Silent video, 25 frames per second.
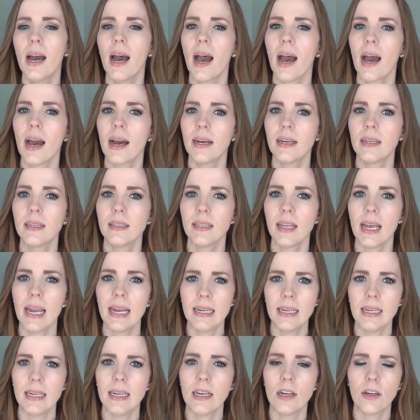has
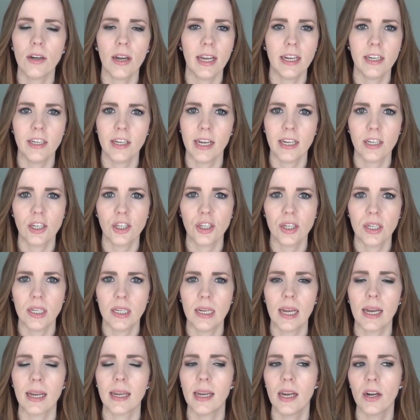ADD or
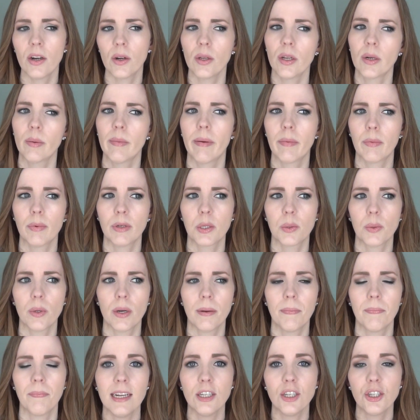ADHD, I can't really remember which
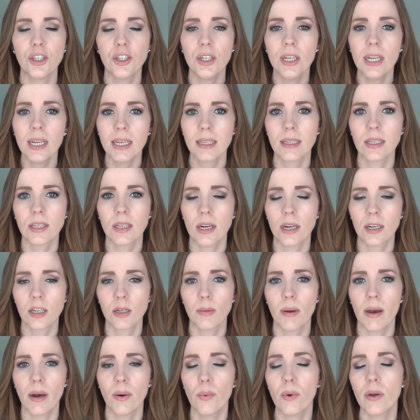one. And she has talked
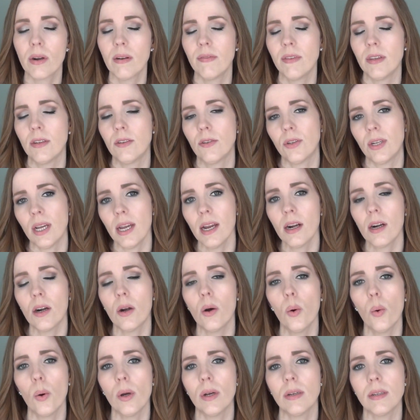about one of the
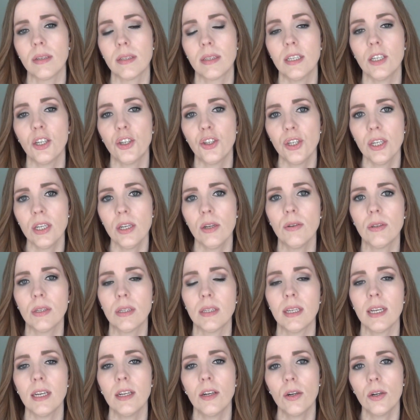doTERRA oils that she
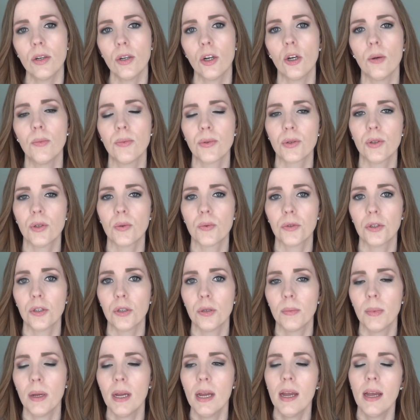uses in her homeschool
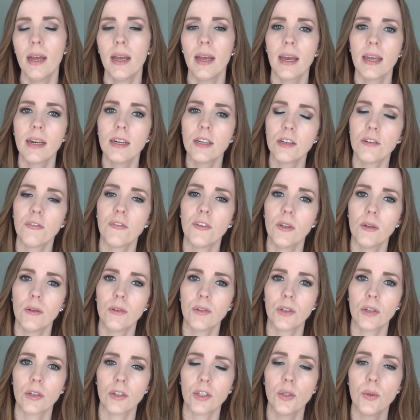room in a
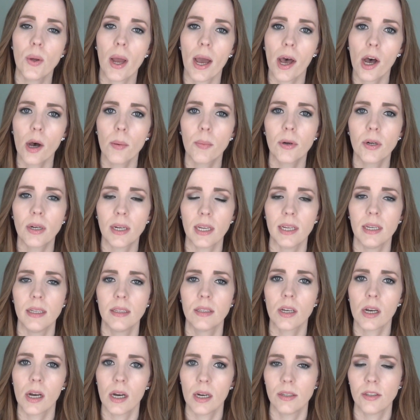diffuser to help her
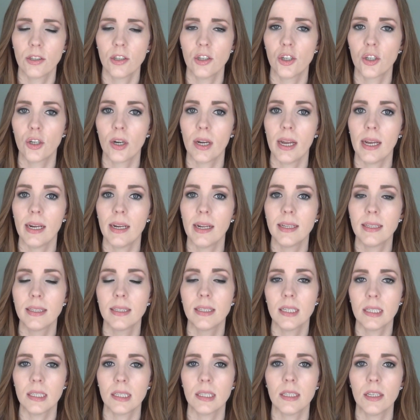kids concentrate and
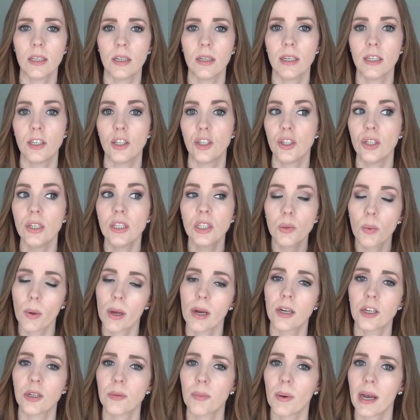sit still. And she
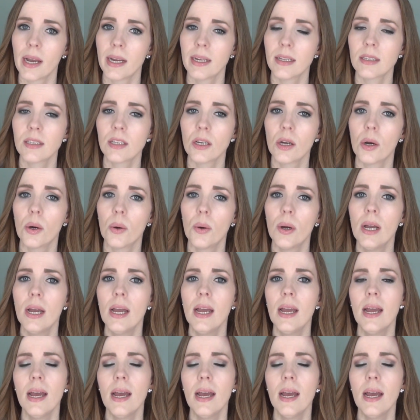swears by it. So